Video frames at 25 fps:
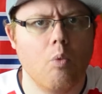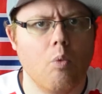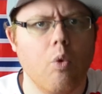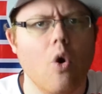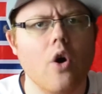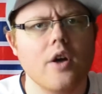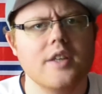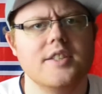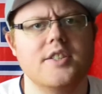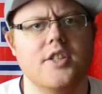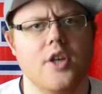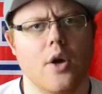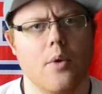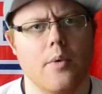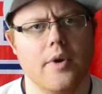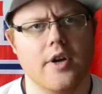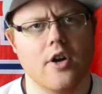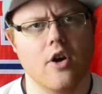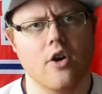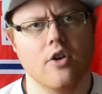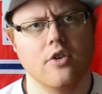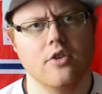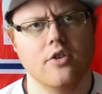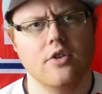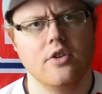What is going
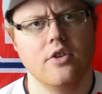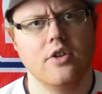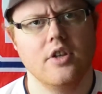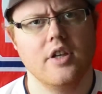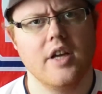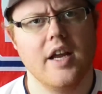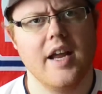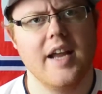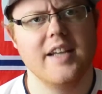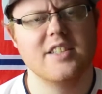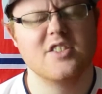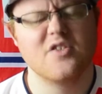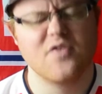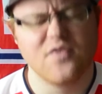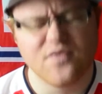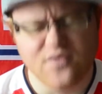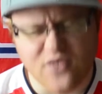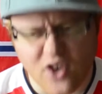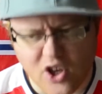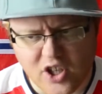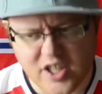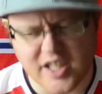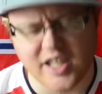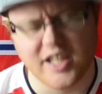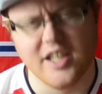on? It's
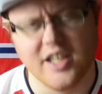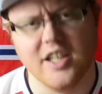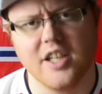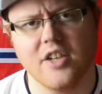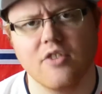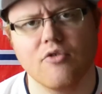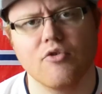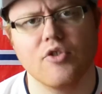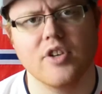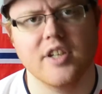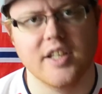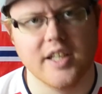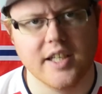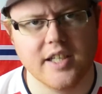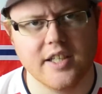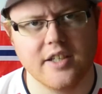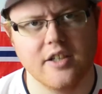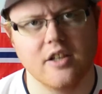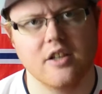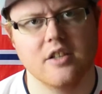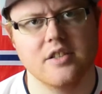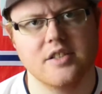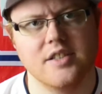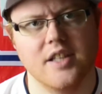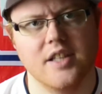fucking
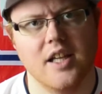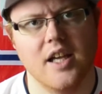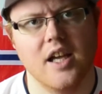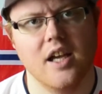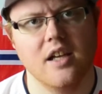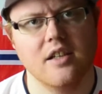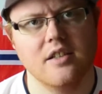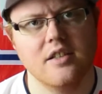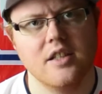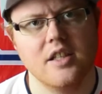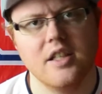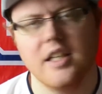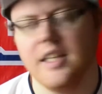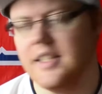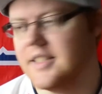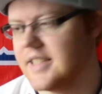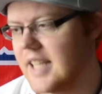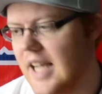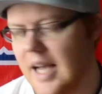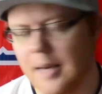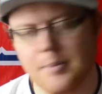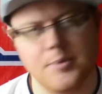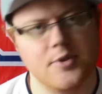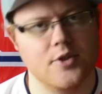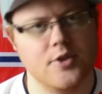ridiculous there. It's
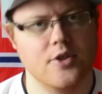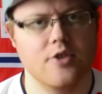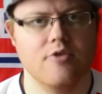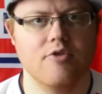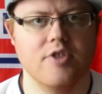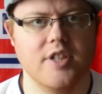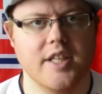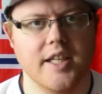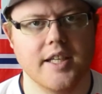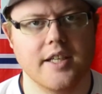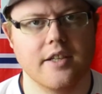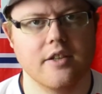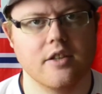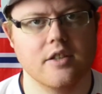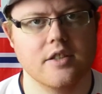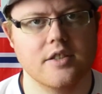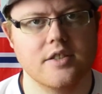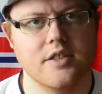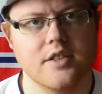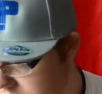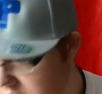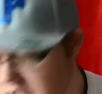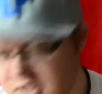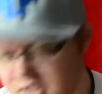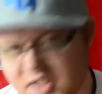absolutely
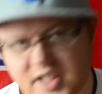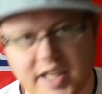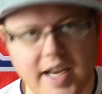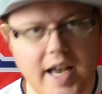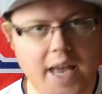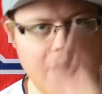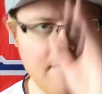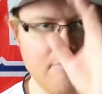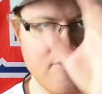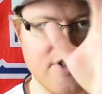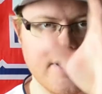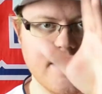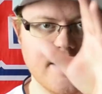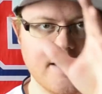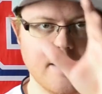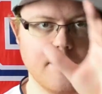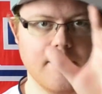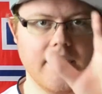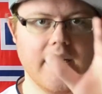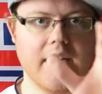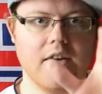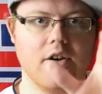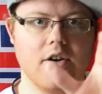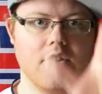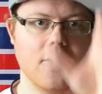ridiculous. So yeah, Emery needs to
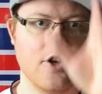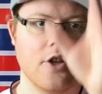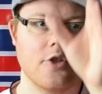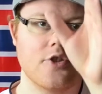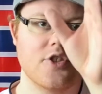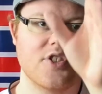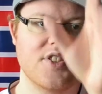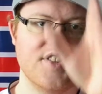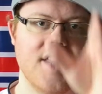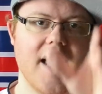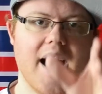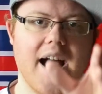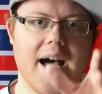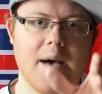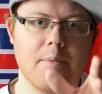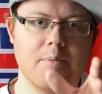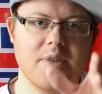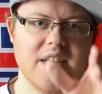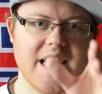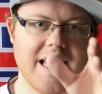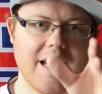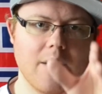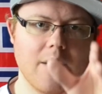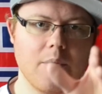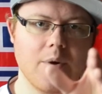be out. And not just that, but
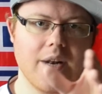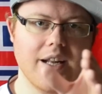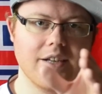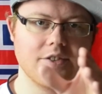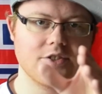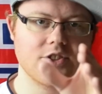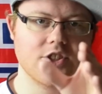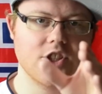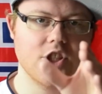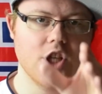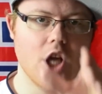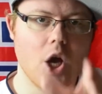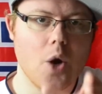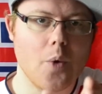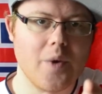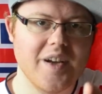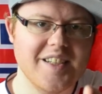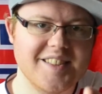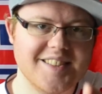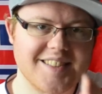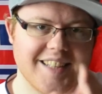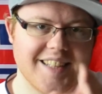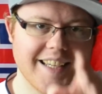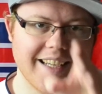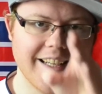did anyone else
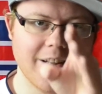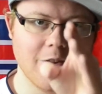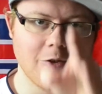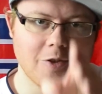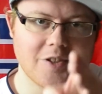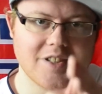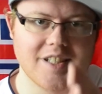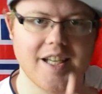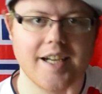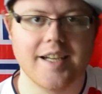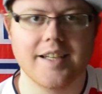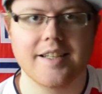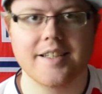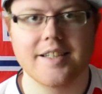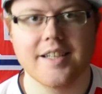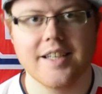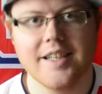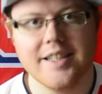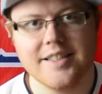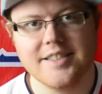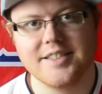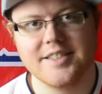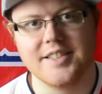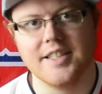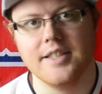notice that he looks like
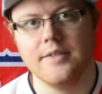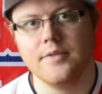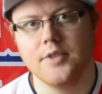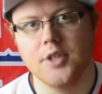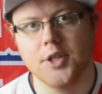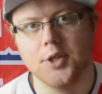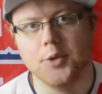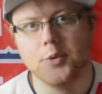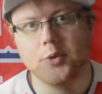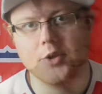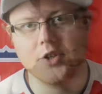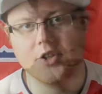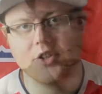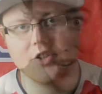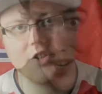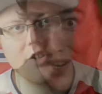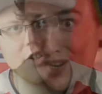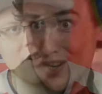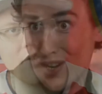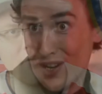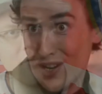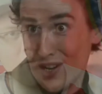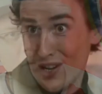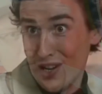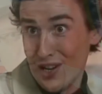Steve Coogan
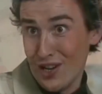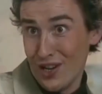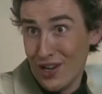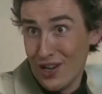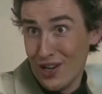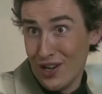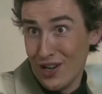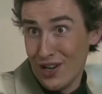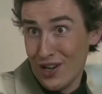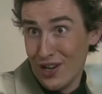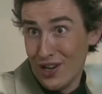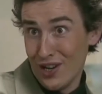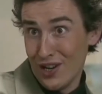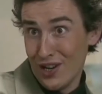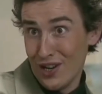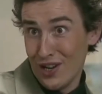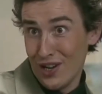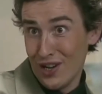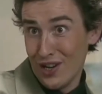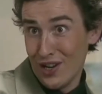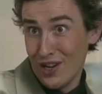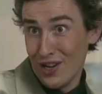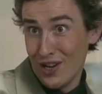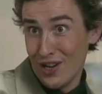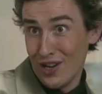from the day-to-day
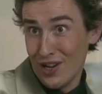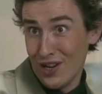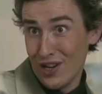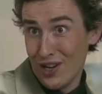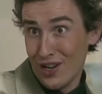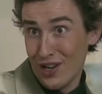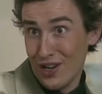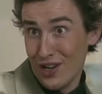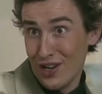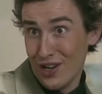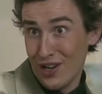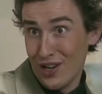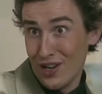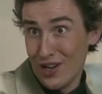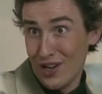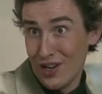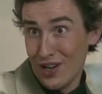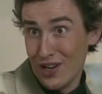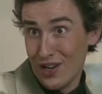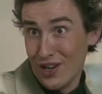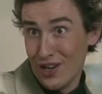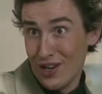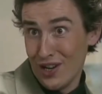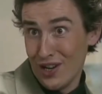in the Bureau de Change?